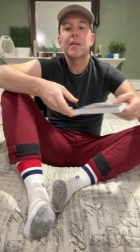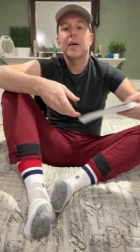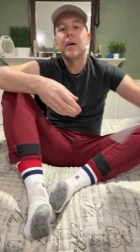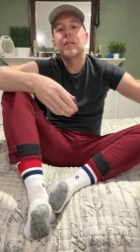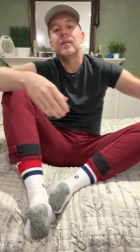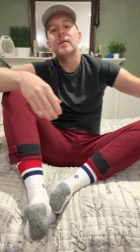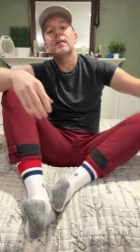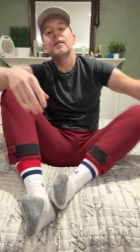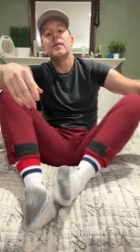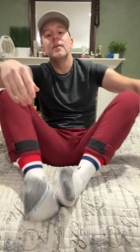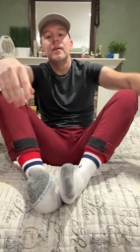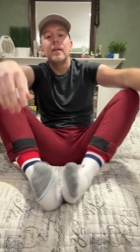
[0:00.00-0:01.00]
I think
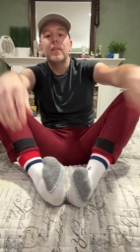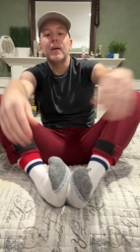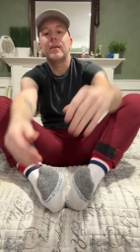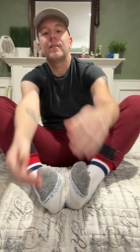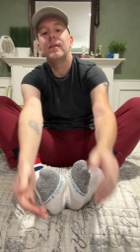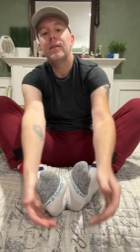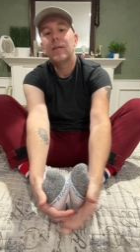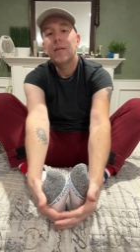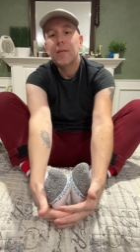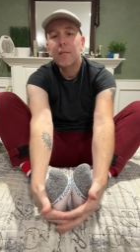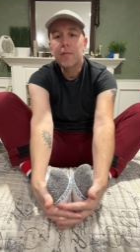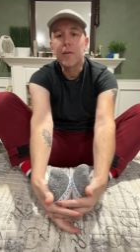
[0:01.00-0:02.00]
that is it
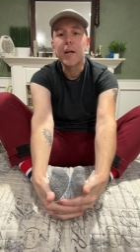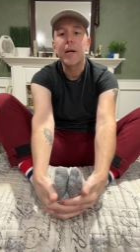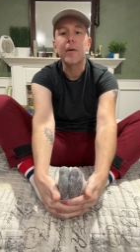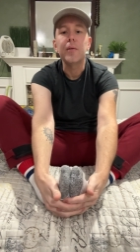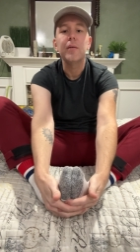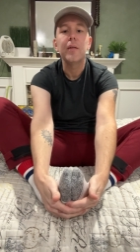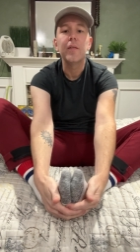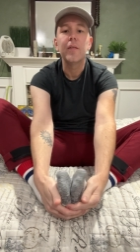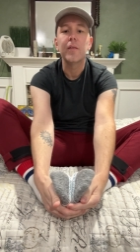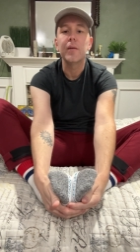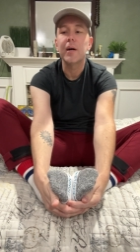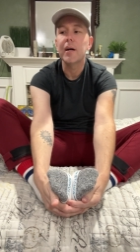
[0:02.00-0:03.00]
for now.
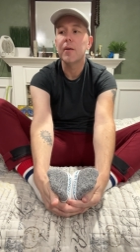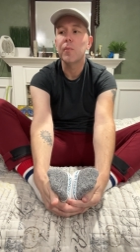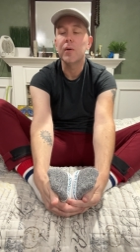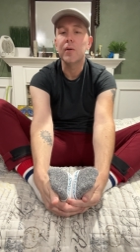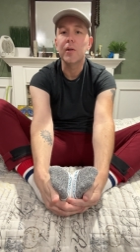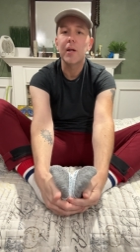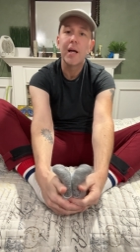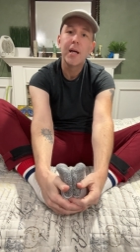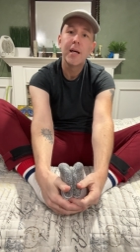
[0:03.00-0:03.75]
So I will